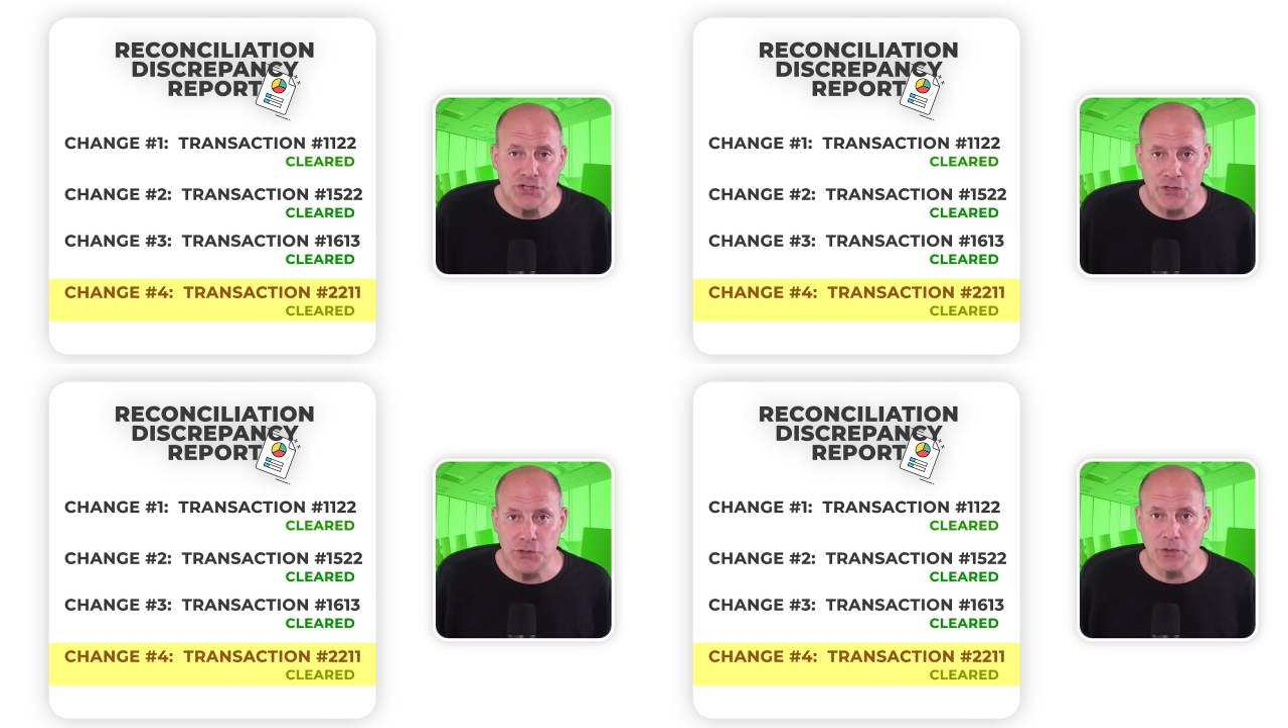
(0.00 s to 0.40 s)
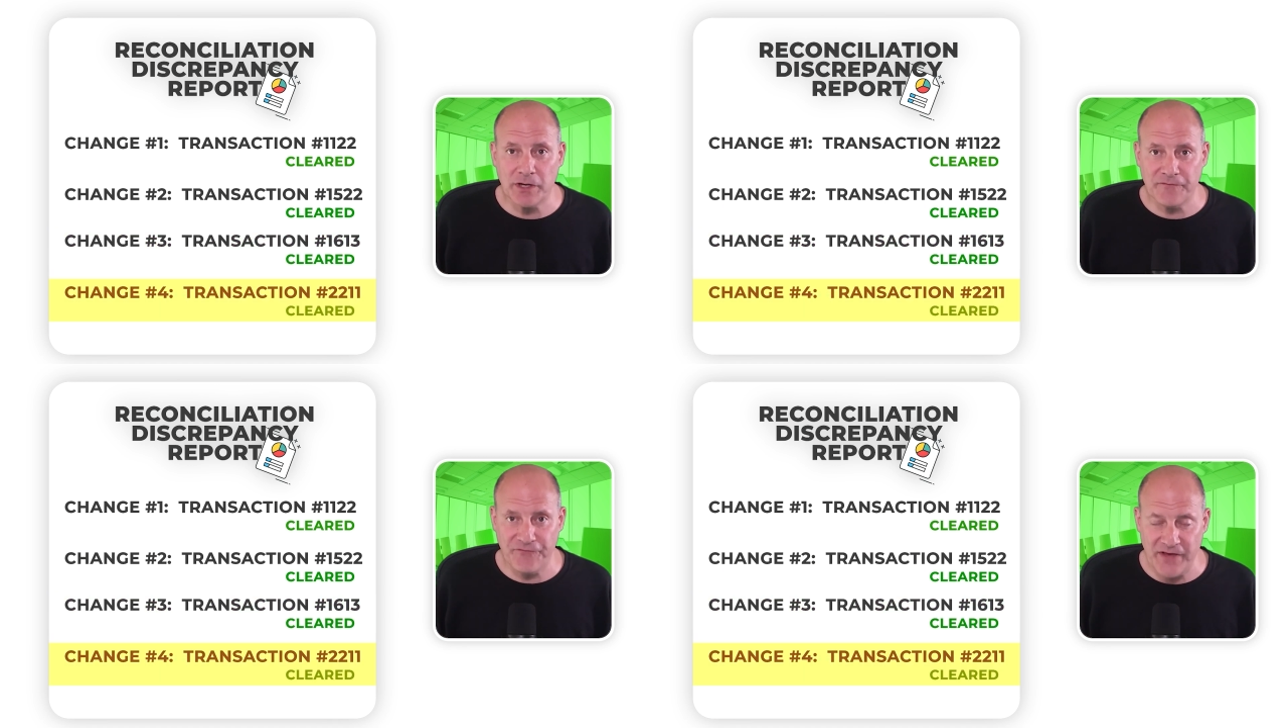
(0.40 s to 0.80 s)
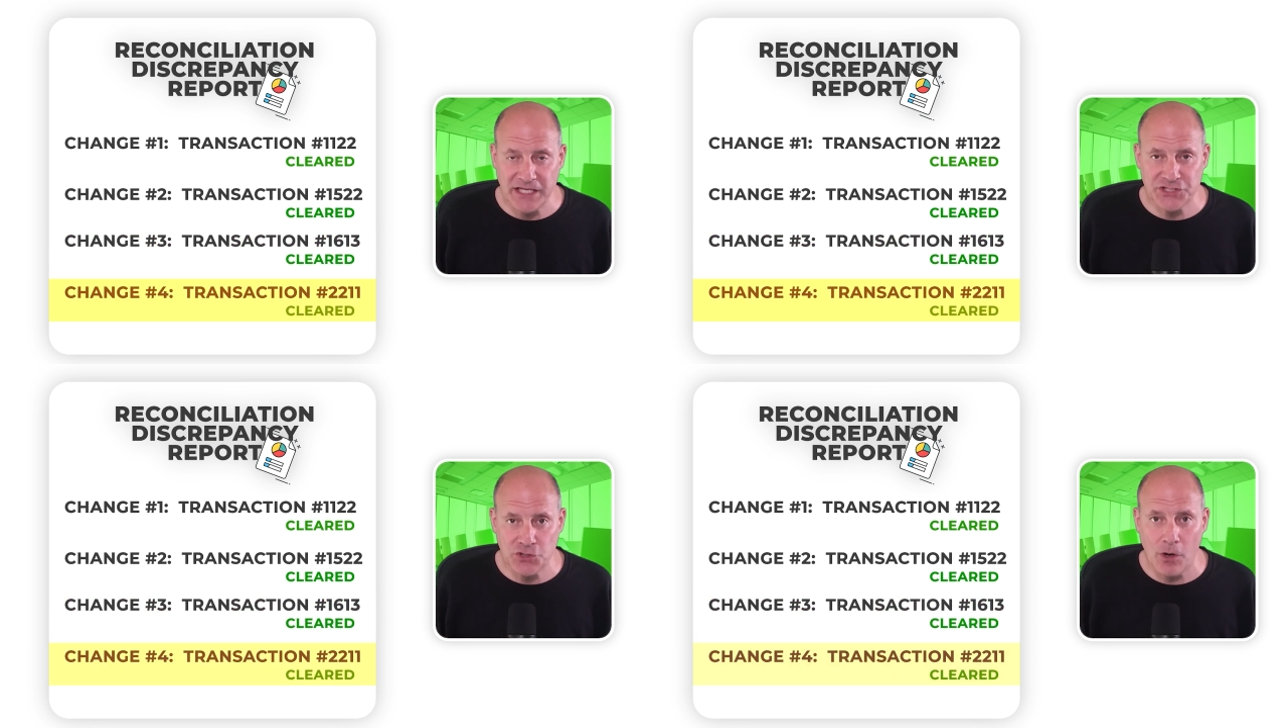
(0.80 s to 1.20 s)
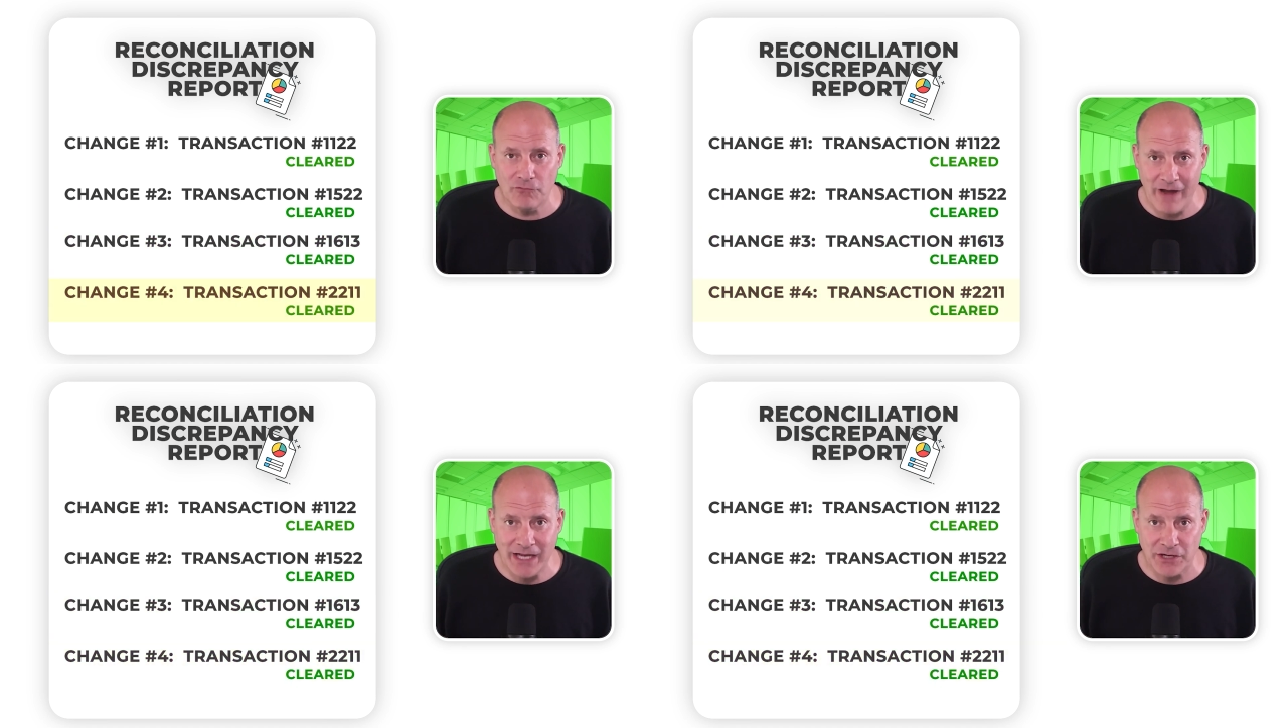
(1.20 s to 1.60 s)
so you can fix
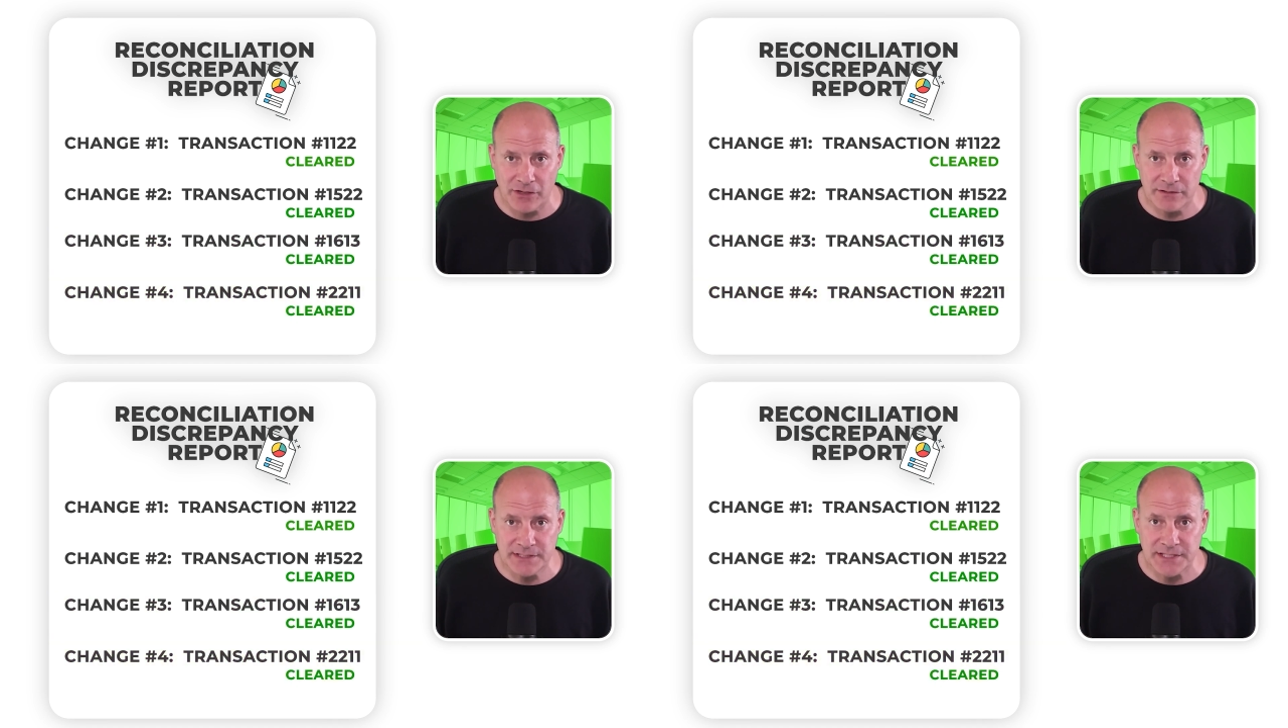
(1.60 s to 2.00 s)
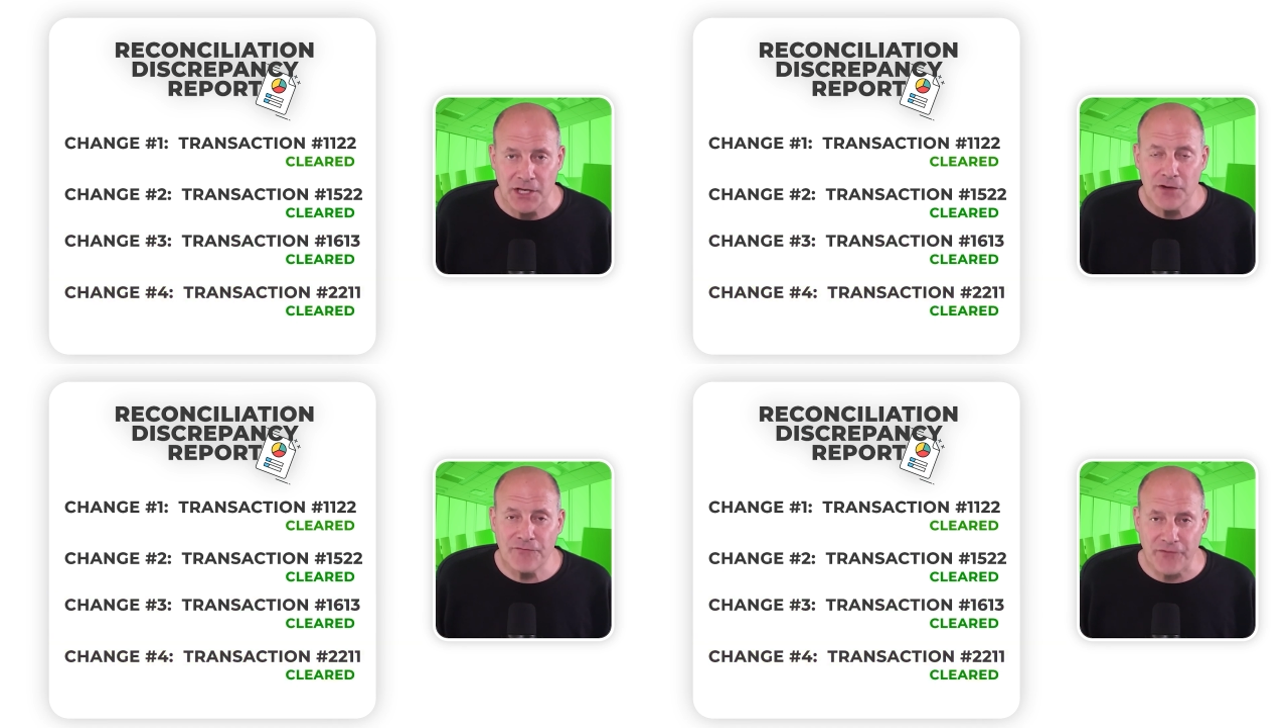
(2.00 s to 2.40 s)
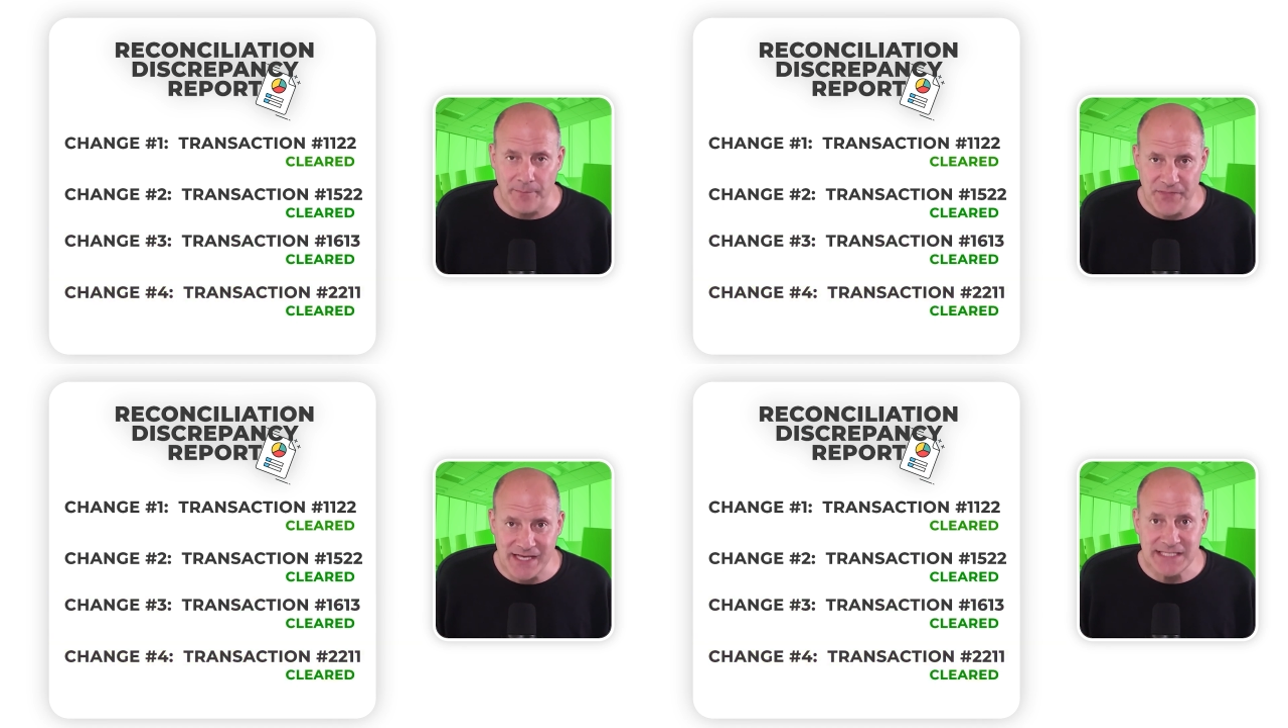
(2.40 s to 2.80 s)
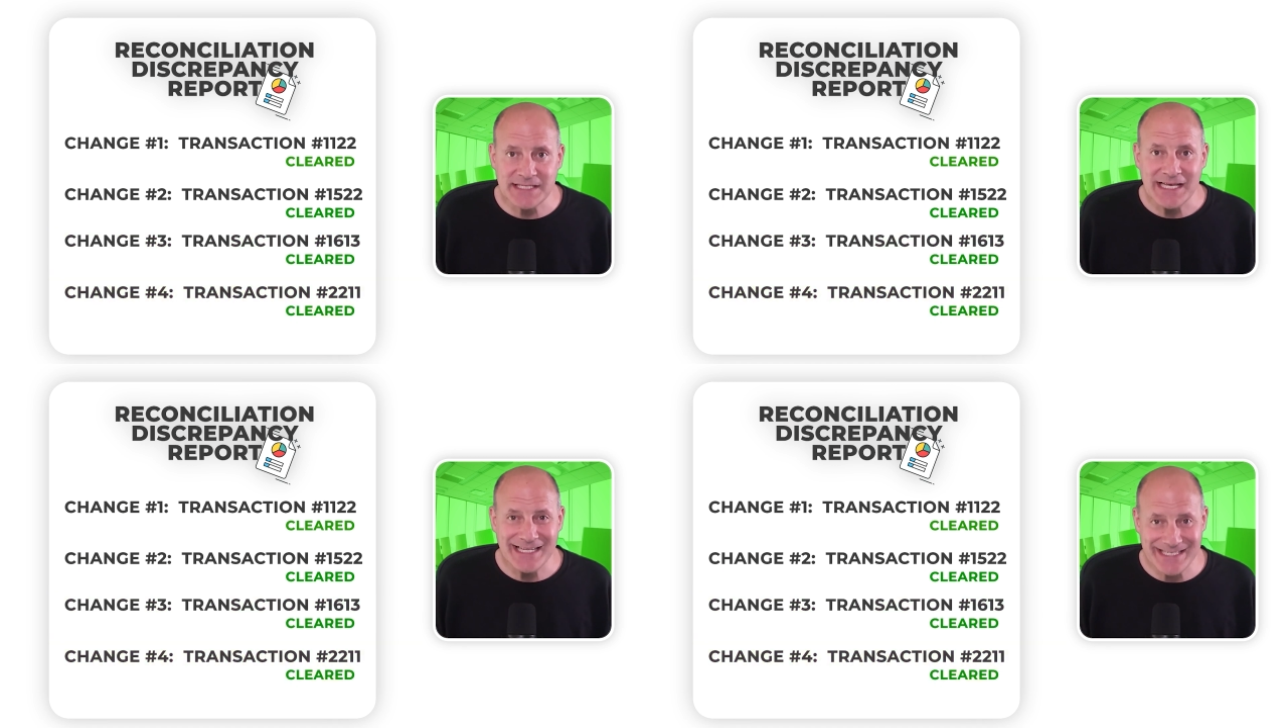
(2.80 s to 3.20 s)
your records from
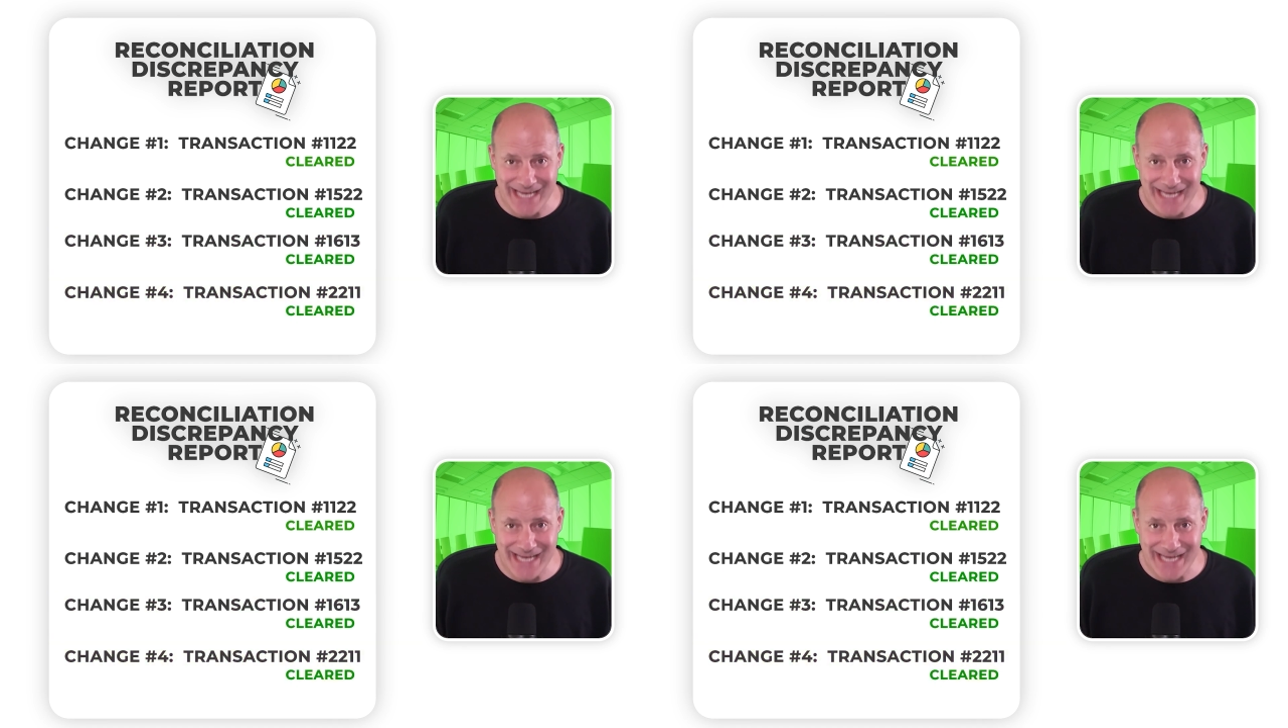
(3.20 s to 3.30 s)
this